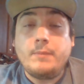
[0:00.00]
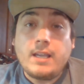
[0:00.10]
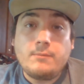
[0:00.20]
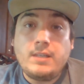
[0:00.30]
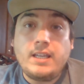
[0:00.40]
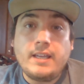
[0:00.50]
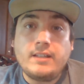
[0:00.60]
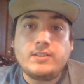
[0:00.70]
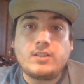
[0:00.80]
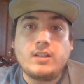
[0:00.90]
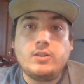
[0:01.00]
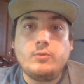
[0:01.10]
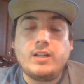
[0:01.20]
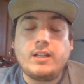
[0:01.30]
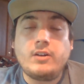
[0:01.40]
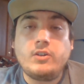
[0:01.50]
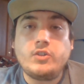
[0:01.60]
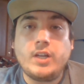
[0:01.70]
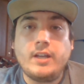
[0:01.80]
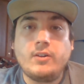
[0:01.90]
but Megan Meehan's gonna do it on her
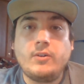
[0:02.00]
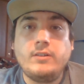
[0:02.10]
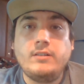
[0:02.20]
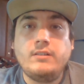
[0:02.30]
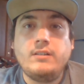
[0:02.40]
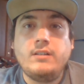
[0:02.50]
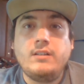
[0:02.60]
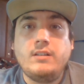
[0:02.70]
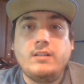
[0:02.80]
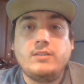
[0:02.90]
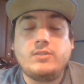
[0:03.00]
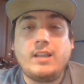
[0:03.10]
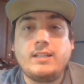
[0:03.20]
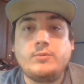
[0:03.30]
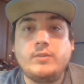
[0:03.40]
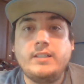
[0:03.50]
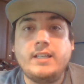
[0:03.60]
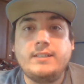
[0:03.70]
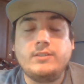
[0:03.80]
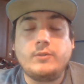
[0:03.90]
channel, so that's really
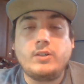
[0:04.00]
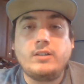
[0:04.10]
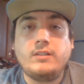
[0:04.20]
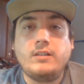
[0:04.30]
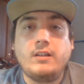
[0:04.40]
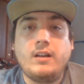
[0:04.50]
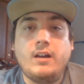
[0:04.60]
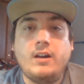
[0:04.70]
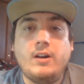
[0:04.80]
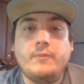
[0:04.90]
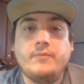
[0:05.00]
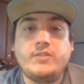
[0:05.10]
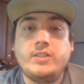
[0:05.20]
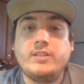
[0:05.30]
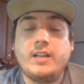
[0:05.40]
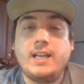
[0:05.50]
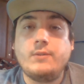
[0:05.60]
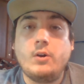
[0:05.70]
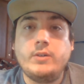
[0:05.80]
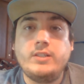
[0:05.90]
nice of her. Um, she's gonna
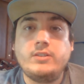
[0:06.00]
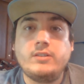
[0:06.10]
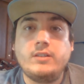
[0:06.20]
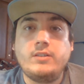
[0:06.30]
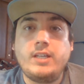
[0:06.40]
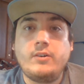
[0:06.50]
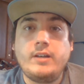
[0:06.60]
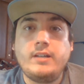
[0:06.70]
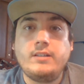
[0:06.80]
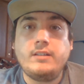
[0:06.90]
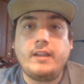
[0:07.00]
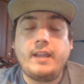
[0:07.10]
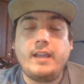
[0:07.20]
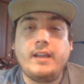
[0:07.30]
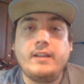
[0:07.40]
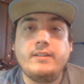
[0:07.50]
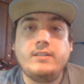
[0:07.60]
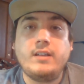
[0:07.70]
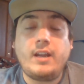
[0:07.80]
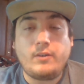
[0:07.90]
have Otis narrate it
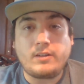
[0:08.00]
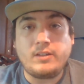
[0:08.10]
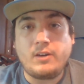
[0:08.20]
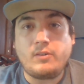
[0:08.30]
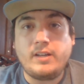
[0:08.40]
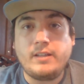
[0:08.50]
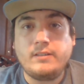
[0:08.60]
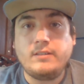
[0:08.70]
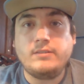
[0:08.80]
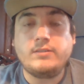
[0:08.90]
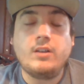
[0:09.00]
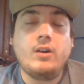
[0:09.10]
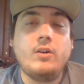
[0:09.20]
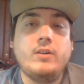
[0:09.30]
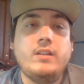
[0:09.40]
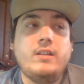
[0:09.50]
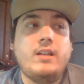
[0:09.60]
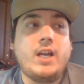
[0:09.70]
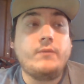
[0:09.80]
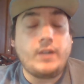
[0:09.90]
and Erica narrate it. So
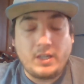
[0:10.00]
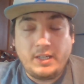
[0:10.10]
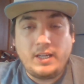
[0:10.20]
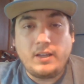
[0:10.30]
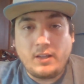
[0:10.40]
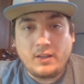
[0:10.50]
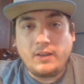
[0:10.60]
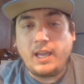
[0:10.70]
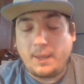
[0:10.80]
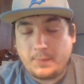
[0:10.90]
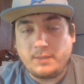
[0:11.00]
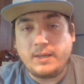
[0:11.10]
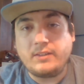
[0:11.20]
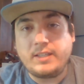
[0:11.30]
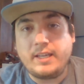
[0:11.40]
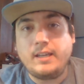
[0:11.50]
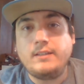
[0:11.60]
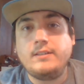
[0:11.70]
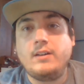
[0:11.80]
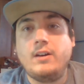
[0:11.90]
I'm very happy about that.
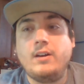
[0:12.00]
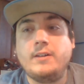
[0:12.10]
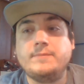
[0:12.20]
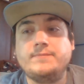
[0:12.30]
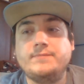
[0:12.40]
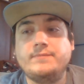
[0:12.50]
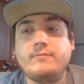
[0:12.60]
Um,